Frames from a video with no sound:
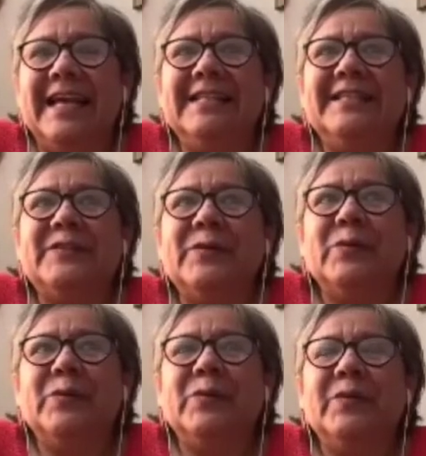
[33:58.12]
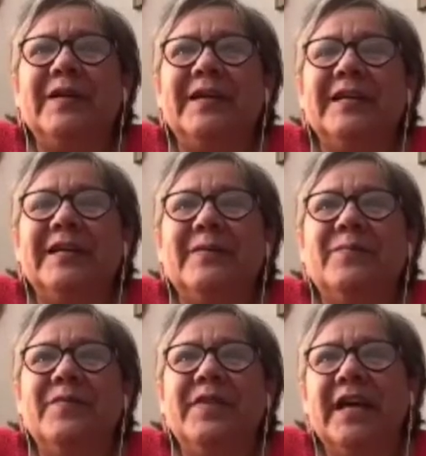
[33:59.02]
and so
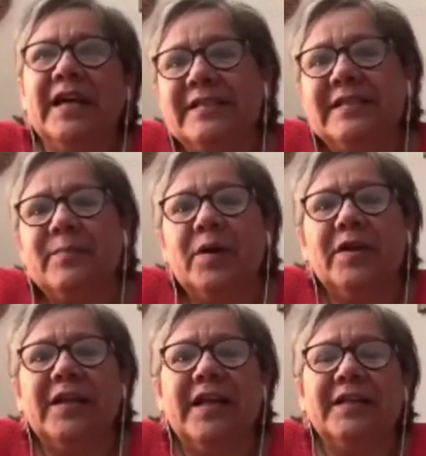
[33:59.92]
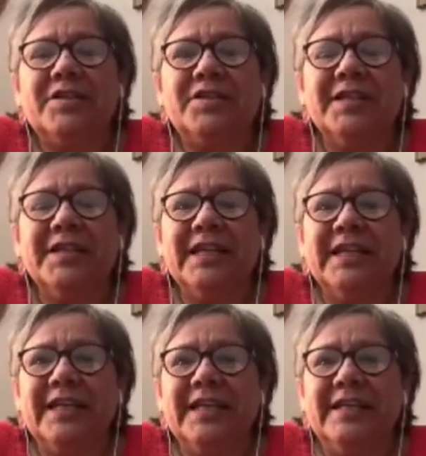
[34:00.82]
that is the potlatch.
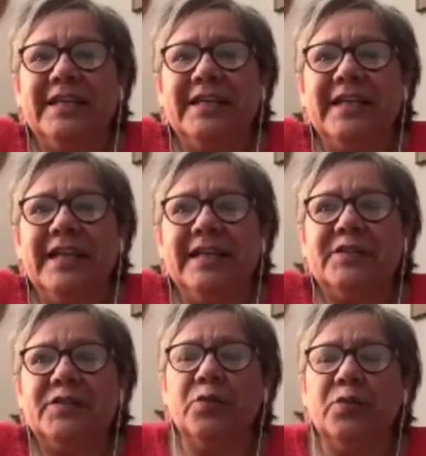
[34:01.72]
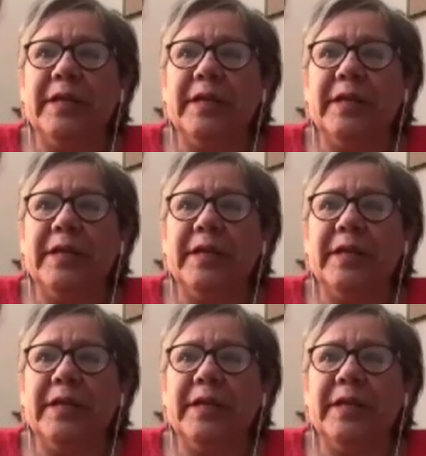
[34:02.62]
And so